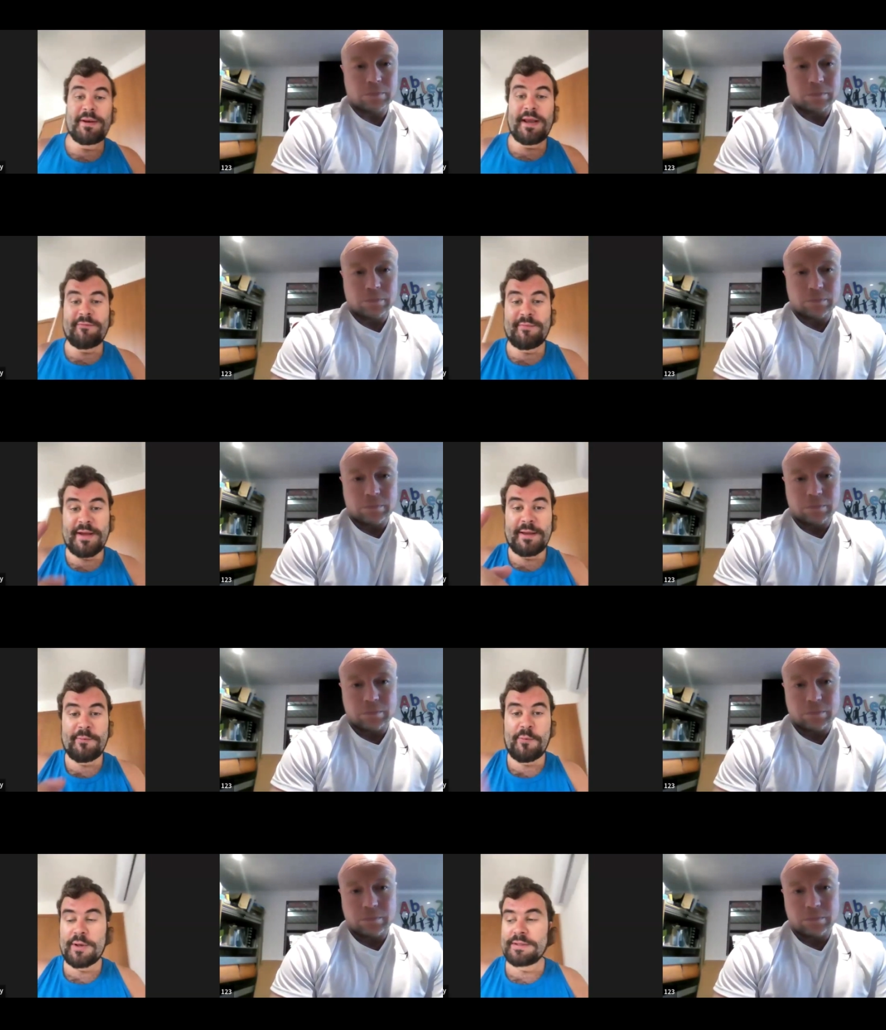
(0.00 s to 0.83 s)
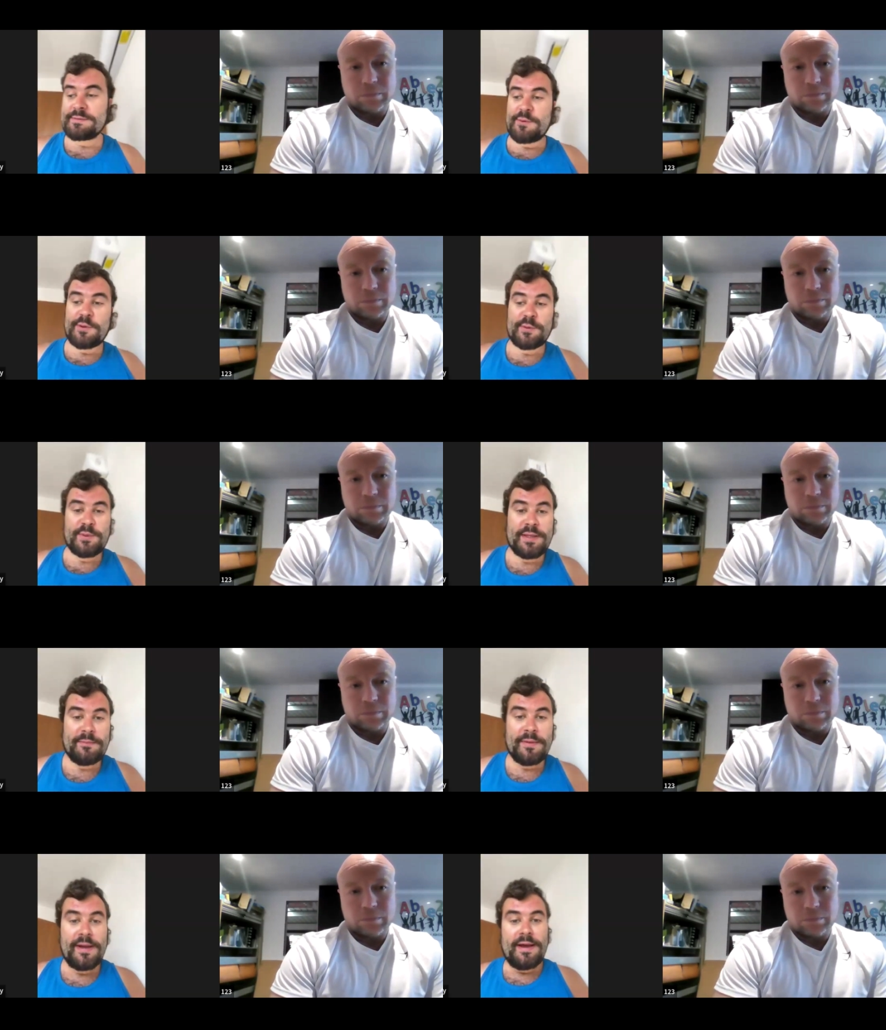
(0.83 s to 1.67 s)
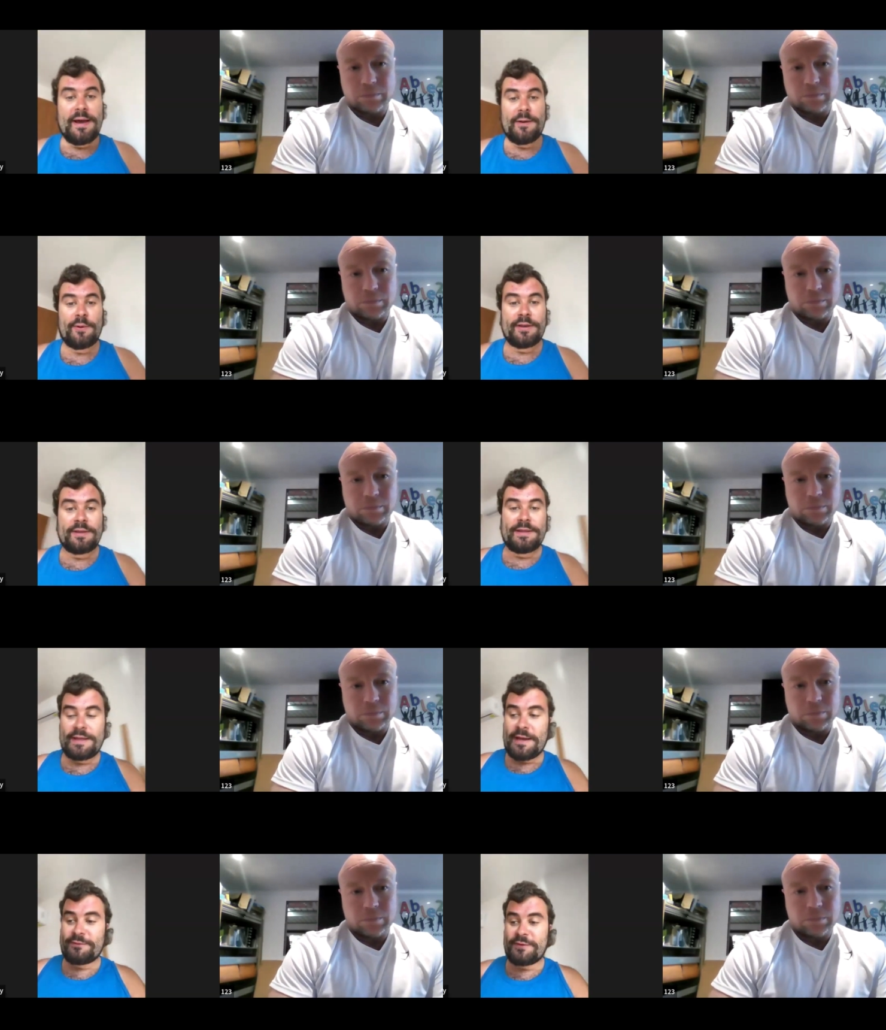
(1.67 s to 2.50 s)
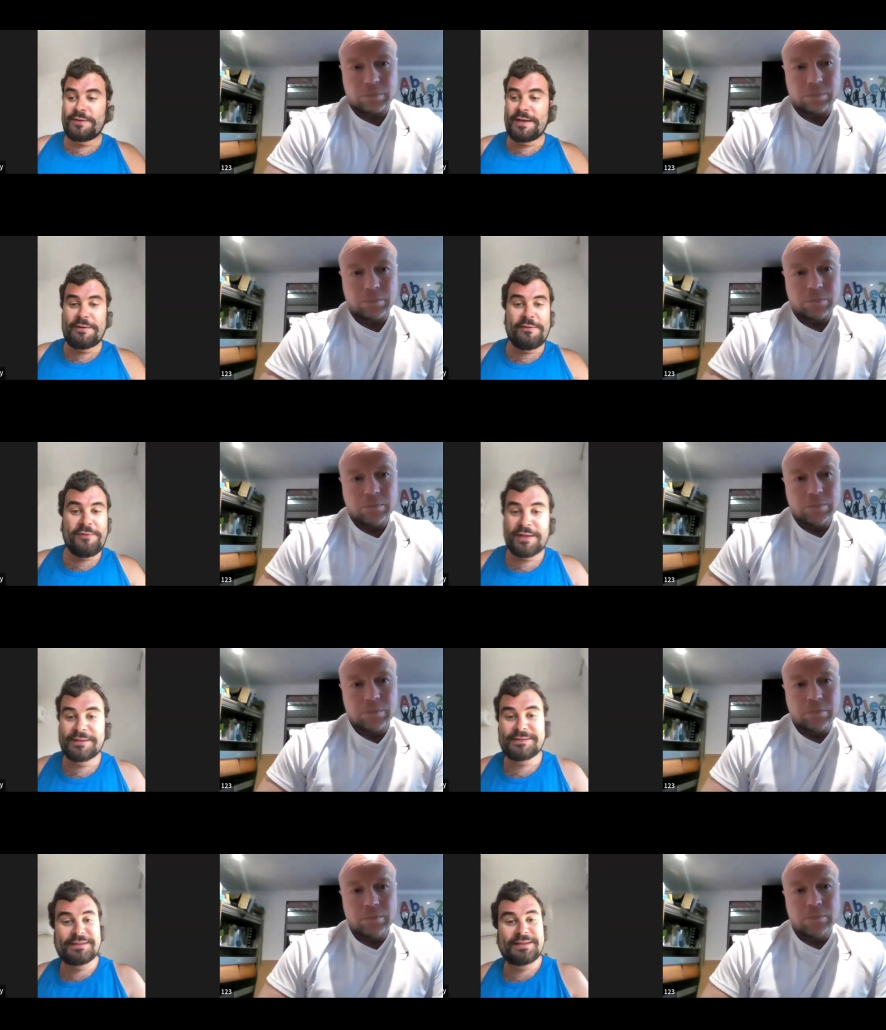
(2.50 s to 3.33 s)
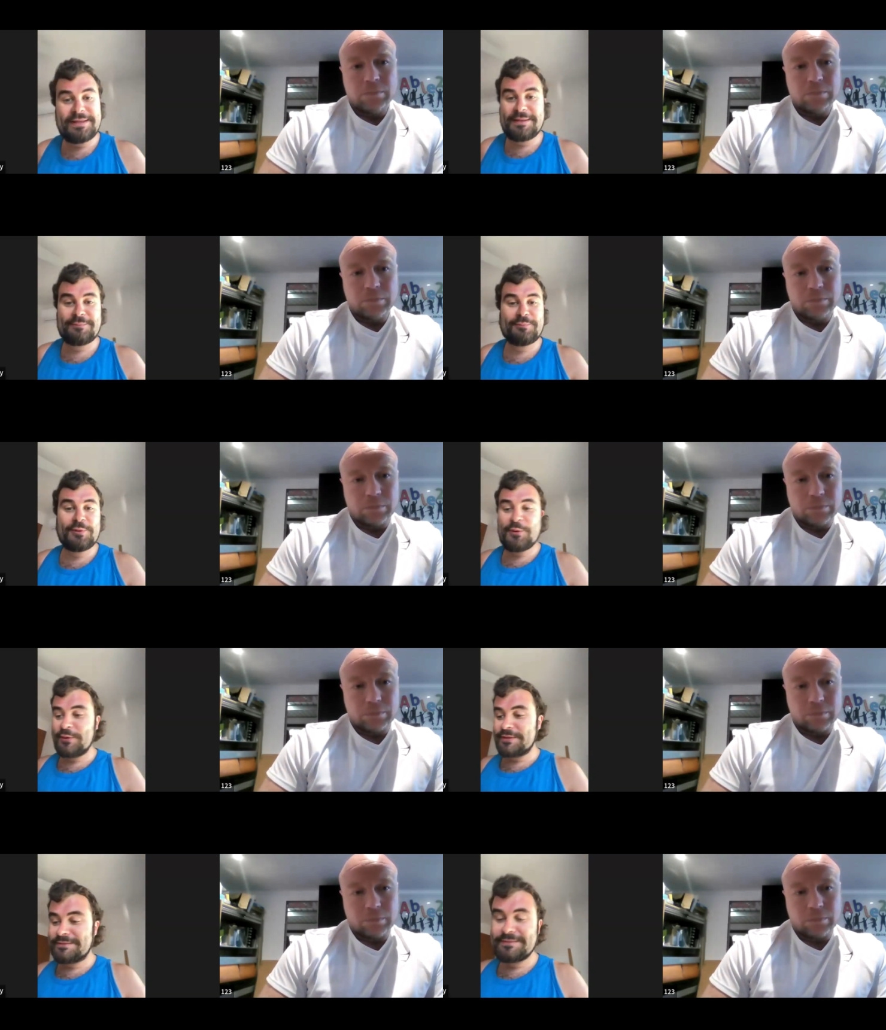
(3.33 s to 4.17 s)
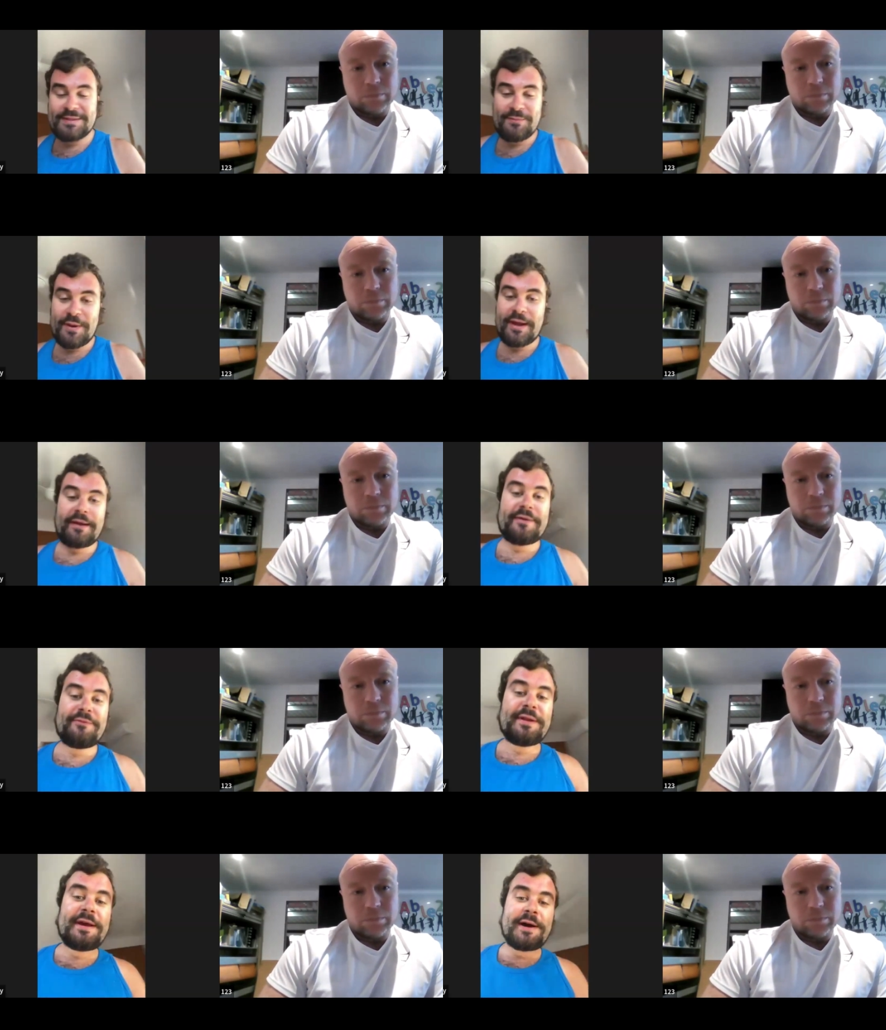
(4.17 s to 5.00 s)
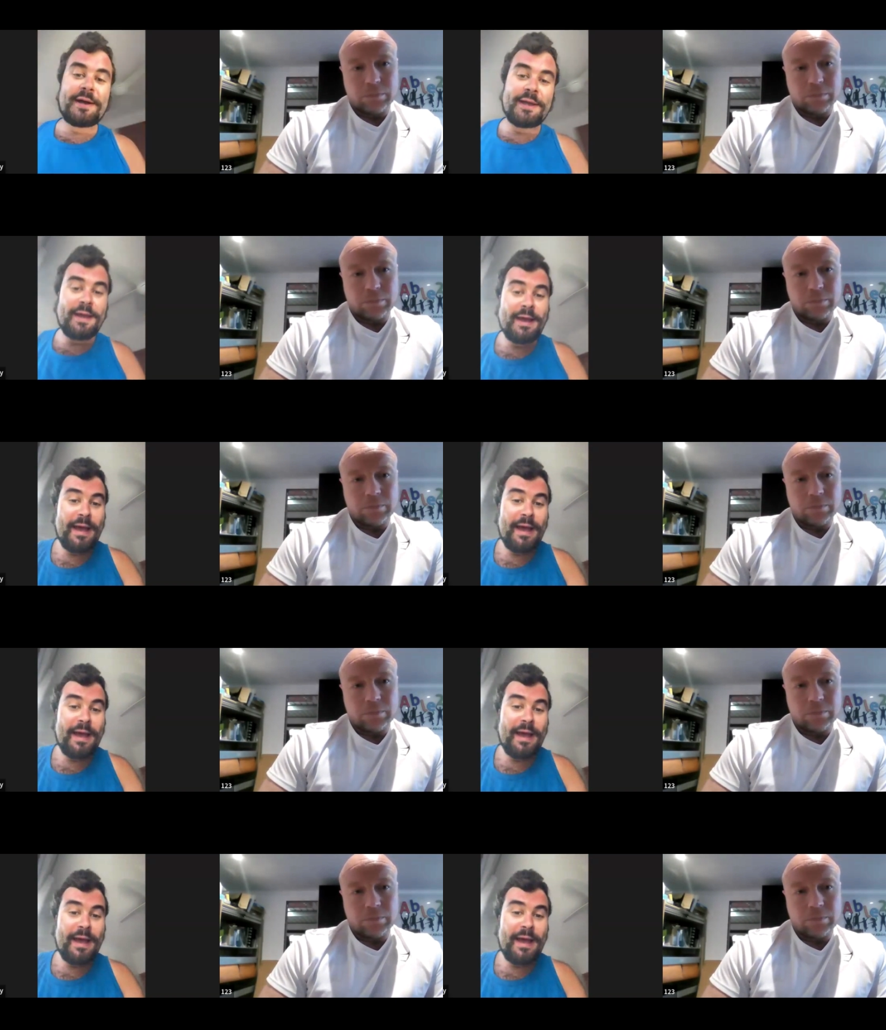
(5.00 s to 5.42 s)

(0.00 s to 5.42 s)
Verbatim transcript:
Speaker 1: I mean, I've met him once, worked with him at one of the after dinner events, and he, you know, seemed like a lovely guy.